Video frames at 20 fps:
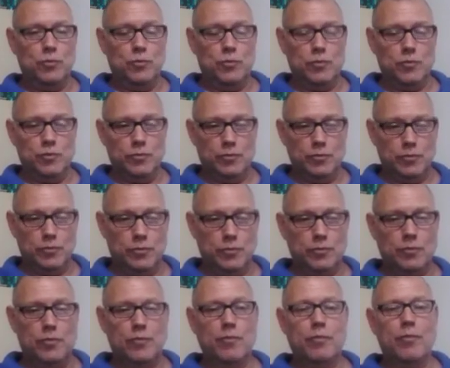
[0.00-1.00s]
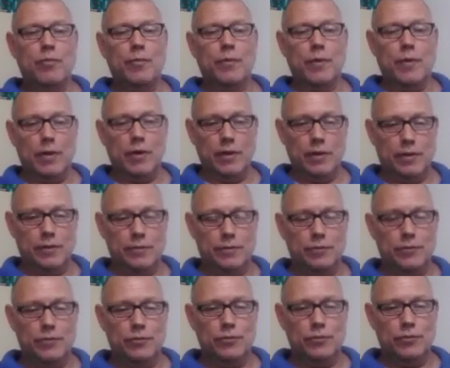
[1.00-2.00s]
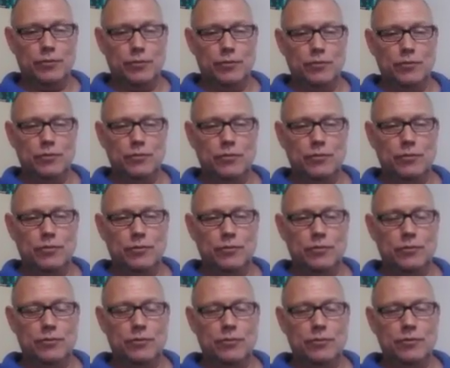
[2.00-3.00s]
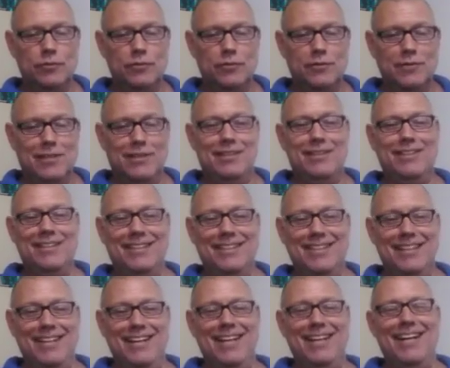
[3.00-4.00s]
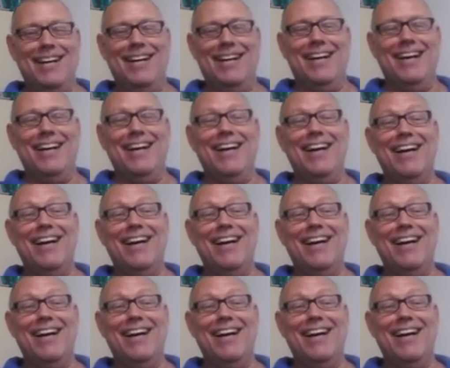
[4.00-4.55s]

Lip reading: (silent)